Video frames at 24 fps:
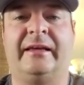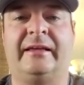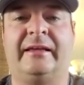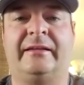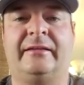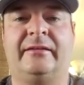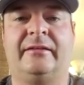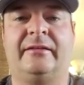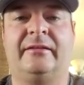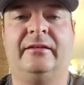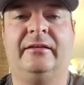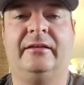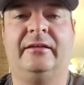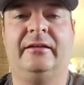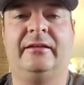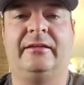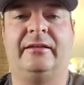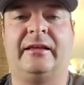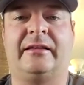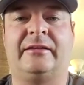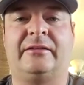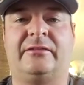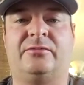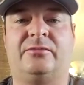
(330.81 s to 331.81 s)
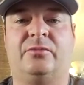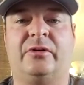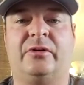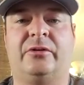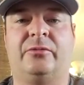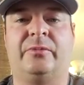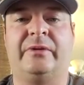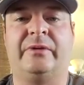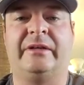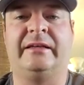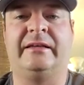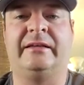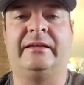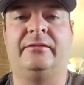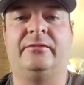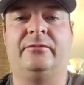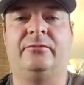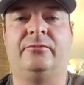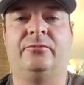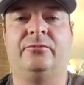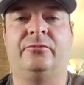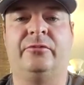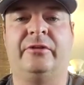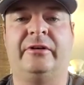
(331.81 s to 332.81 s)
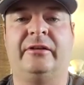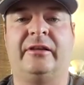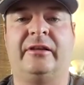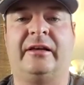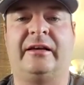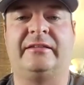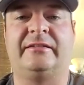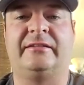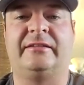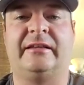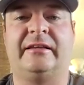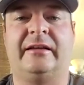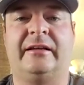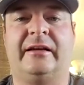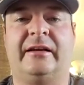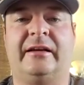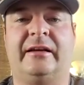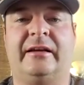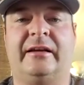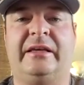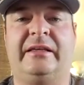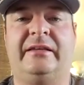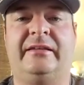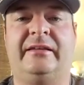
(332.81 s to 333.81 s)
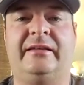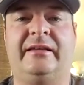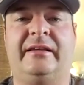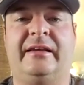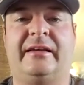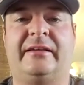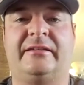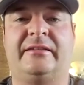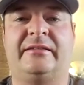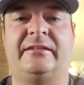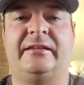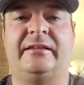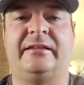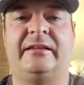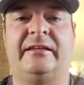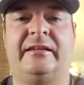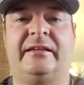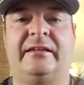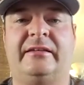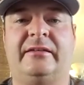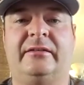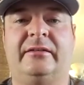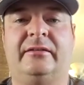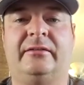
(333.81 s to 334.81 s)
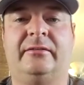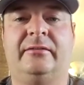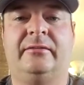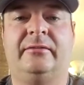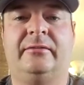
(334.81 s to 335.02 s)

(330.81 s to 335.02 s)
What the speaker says: And that's where we realized that I had PTSD.